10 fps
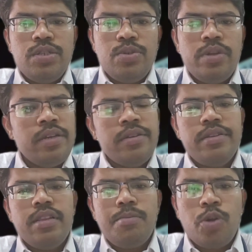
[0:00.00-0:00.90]
Today
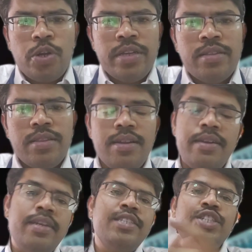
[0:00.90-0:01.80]
in the morning, the
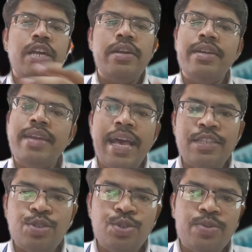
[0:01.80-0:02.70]
day started
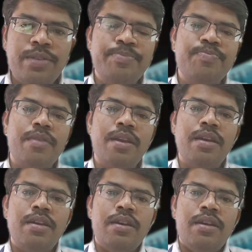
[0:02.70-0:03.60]
as usual.
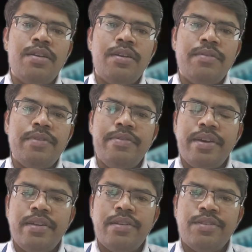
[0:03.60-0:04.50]
We
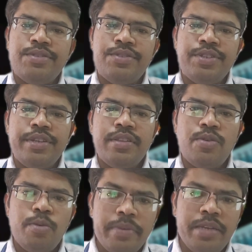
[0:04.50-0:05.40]
were seeing
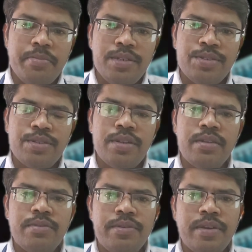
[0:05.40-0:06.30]
the OPD patient
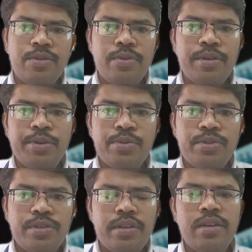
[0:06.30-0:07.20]
and we were going to
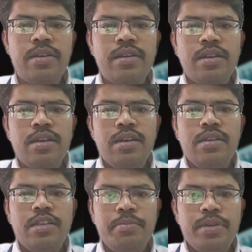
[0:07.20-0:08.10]
see the
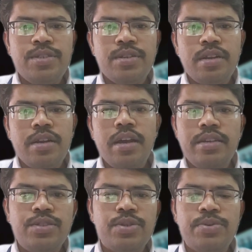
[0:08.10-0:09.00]
inpatient and
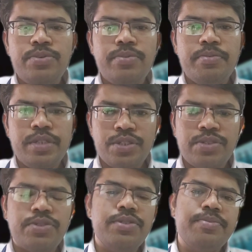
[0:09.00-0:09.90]
ICU
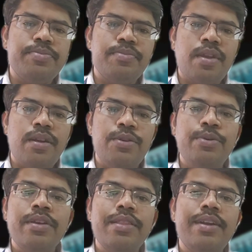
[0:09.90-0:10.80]
patients.
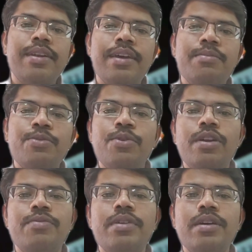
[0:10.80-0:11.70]
During that time,
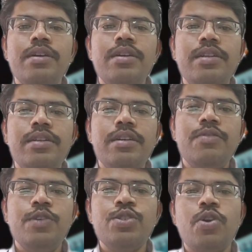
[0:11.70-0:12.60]
one of the
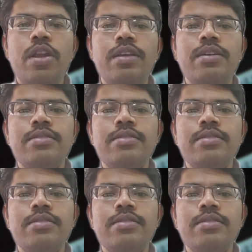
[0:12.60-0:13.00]
intern was calling